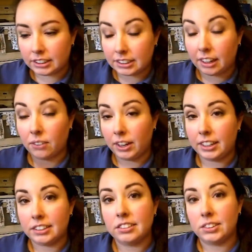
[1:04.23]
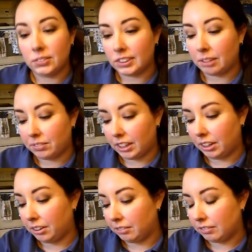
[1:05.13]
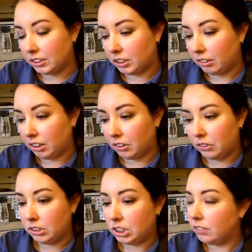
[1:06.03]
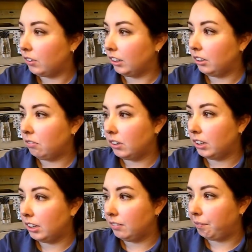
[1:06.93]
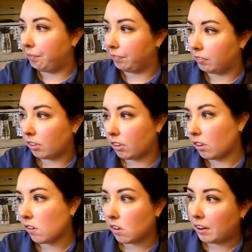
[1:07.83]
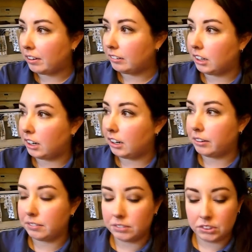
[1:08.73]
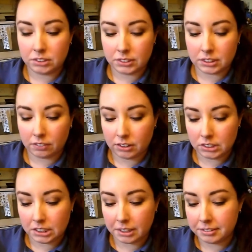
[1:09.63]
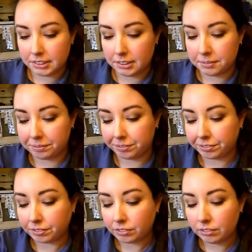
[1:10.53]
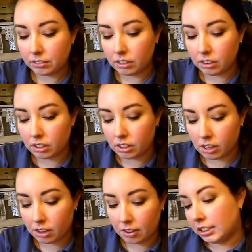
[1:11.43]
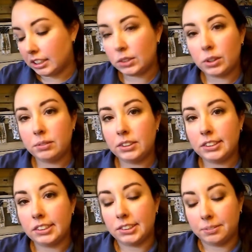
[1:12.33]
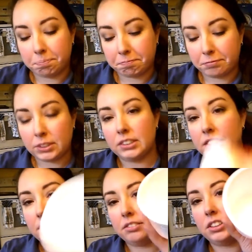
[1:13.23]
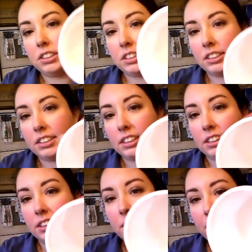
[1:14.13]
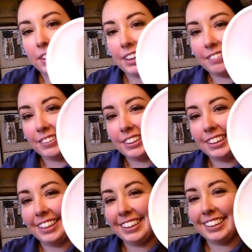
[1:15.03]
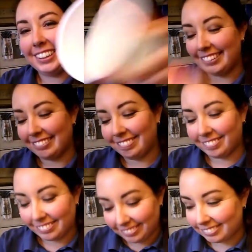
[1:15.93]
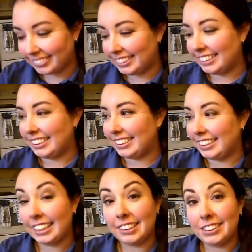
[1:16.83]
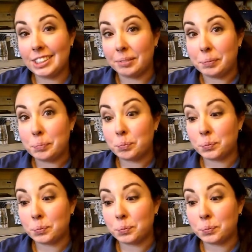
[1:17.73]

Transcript: like stay awake and do something. And so I'm gonna go to the gym for a little bit. And, I don't know, do some stuff outside. So, so that's what I'm gonna do. Just gonna finish this a little bit left in there, and then head to the gym.